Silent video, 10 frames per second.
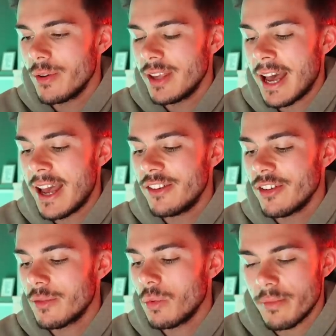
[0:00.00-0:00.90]
yeah, it
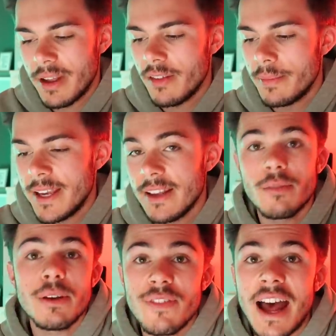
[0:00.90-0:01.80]
just was not meant to be.
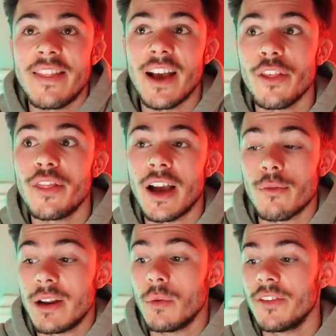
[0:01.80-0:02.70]
To be fair, the other thing I
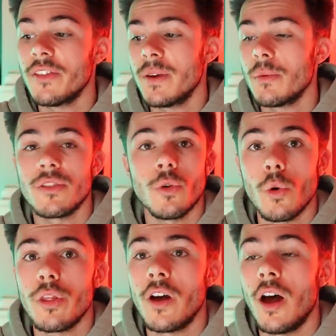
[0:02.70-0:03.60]
really wanted to be was an
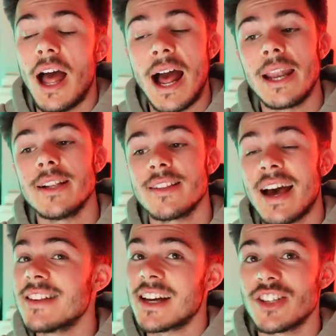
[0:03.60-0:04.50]
author and
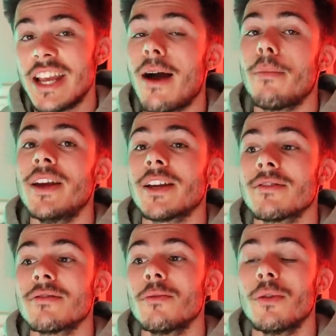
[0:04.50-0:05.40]
that is actually happening
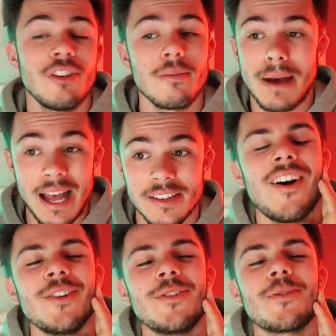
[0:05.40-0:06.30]
which is mad.
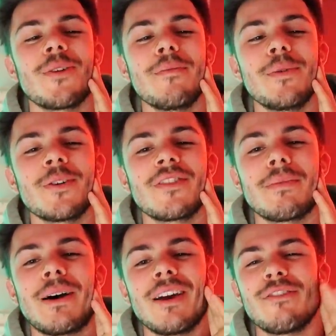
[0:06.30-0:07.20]
I used to write books
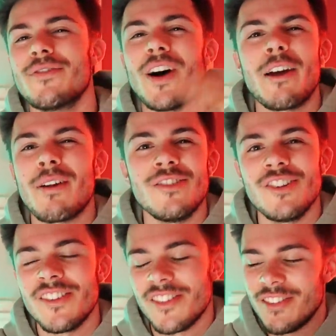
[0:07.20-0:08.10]
about like fire
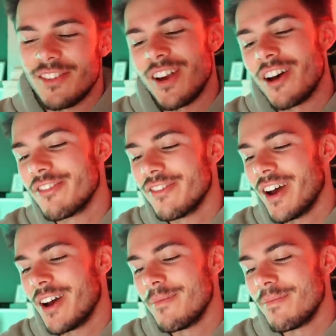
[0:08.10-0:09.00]
engines and stuff.
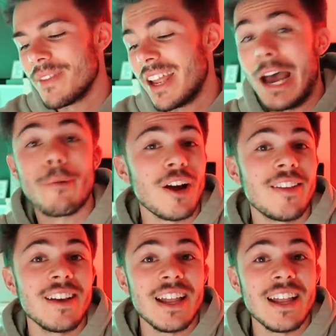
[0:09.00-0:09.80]
Um, now I'm writing